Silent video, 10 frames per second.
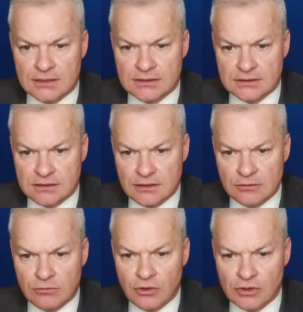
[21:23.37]

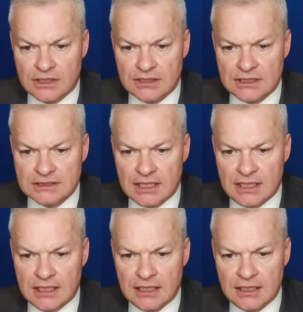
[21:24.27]
Still blocking this
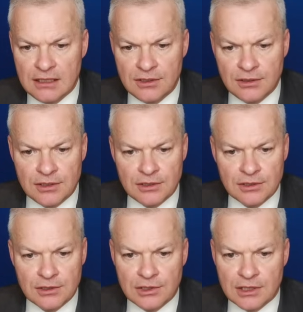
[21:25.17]
E.
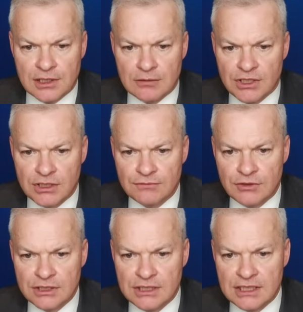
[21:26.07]
Am I
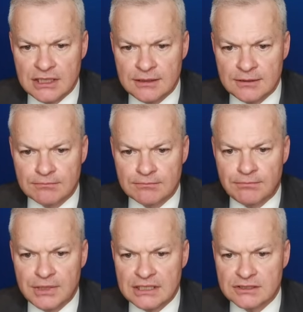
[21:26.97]
overlooking any
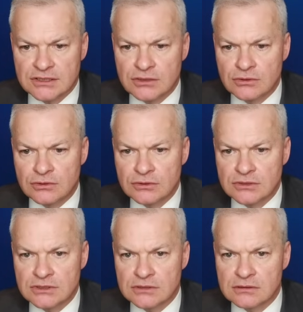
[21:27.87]
big
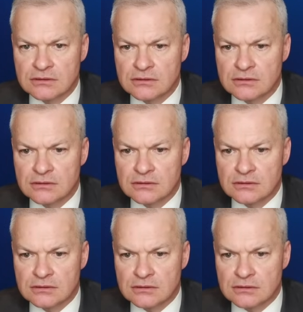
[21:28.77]
scores?
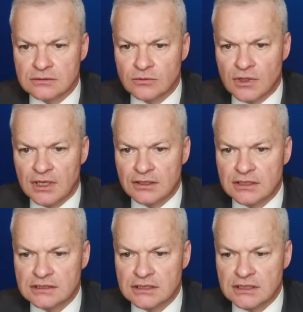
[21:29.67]
Where are
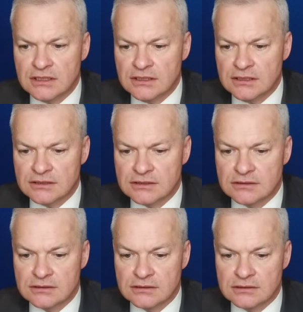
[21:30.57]
the T's?
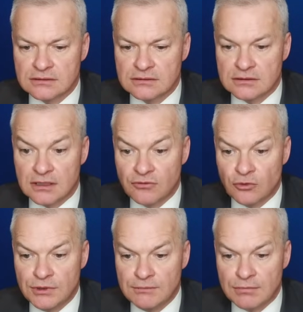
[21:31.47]
They've
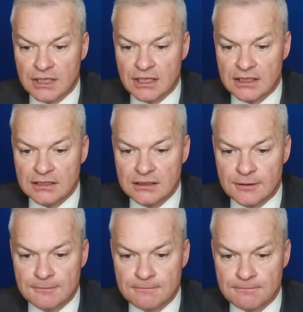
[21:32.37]
all been played.